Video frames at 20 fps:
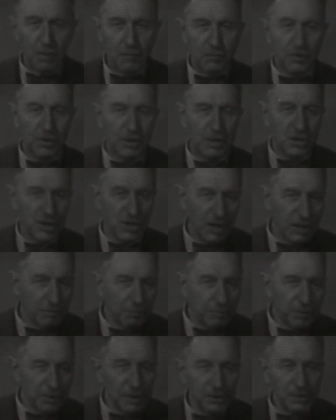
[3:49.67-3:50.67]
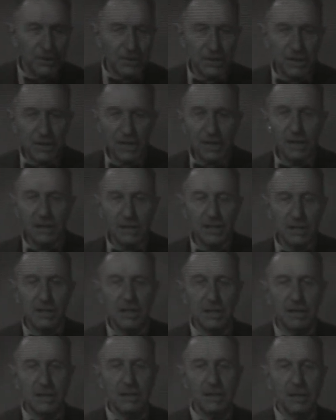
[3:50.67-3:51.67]
For example, the yield
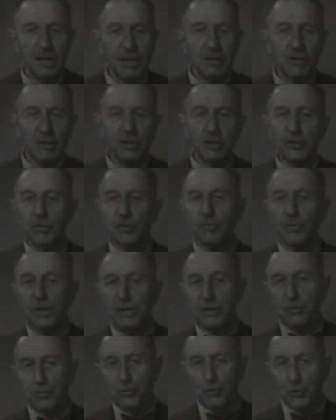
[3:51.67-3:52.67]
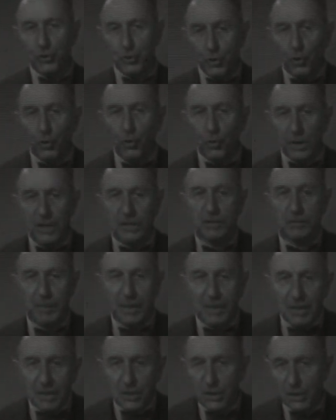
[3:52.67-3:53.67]
here is not only to show
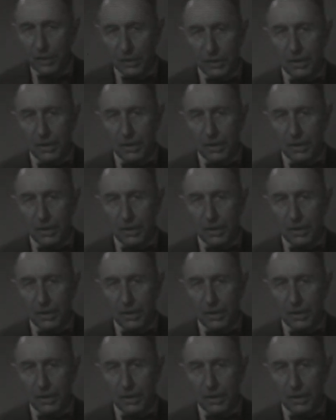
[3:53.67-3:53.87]
expansion,